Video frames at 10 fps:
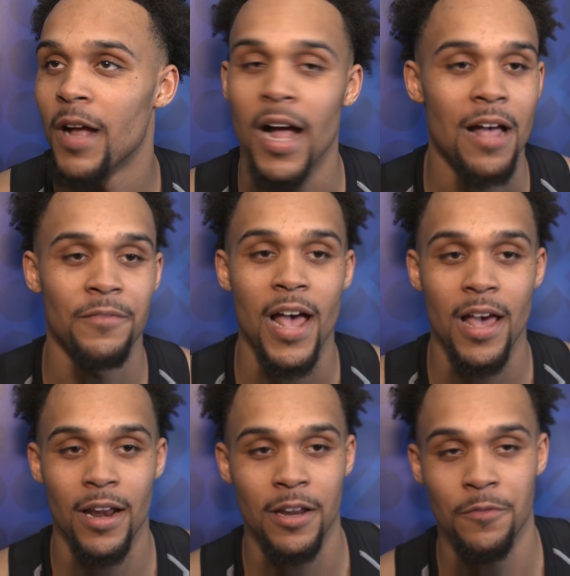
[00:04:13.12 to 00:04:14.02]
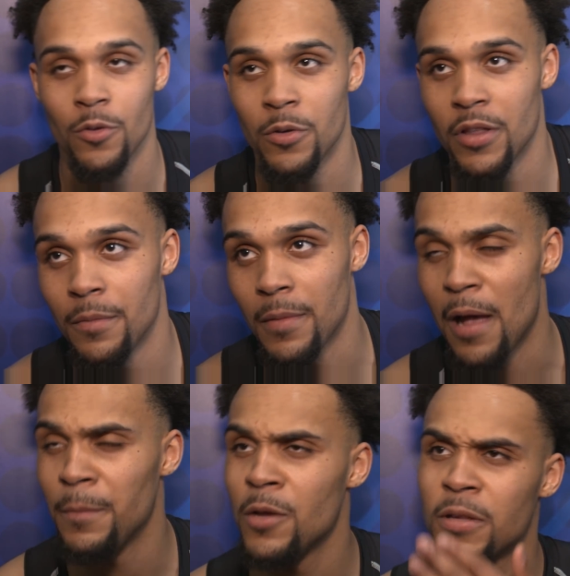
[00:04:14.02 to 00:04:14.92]
I have not had an interview with them.
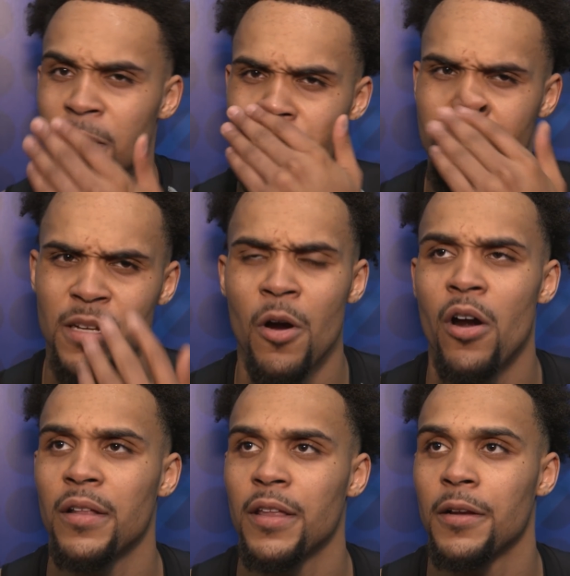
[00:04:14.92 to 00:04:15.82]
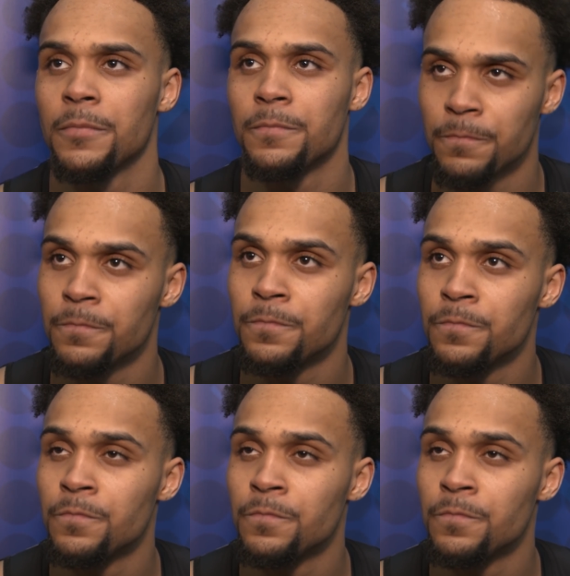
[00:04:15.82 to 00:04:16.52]
I meet with them tomorrow, I think.